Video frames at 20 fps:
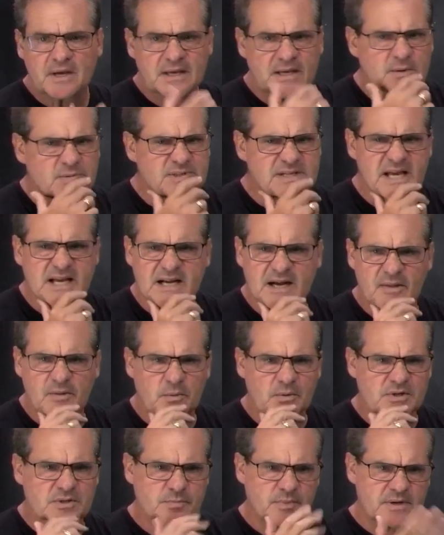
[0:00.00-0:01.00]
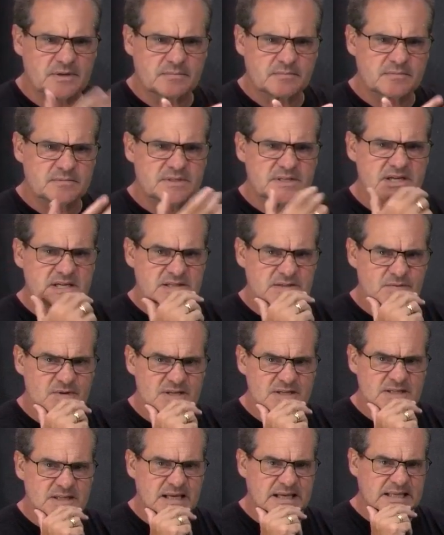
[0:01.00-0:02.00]
It would take other ones, but CSV
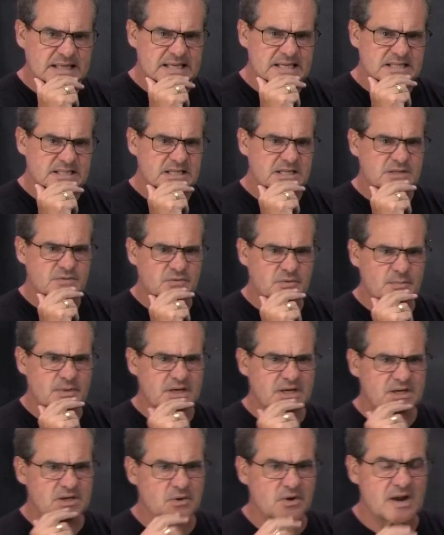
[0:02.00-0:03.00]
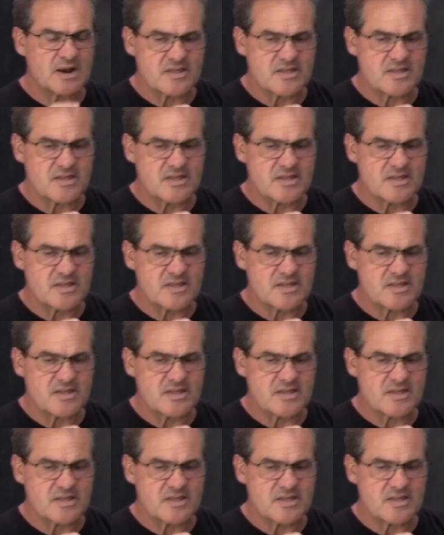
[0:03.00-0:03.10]
is like the easiest for me to do it.